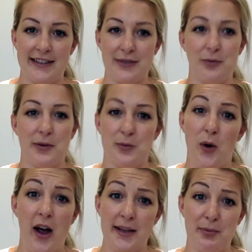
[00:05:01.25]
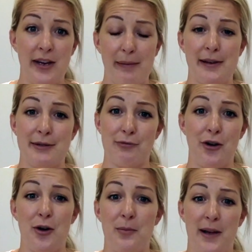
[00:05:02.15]
It's almost worse putting him in his
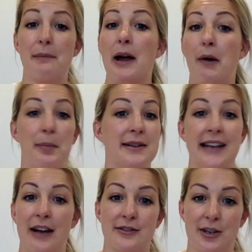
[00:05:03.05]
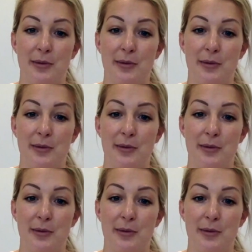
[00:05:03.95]
room, like now up and down so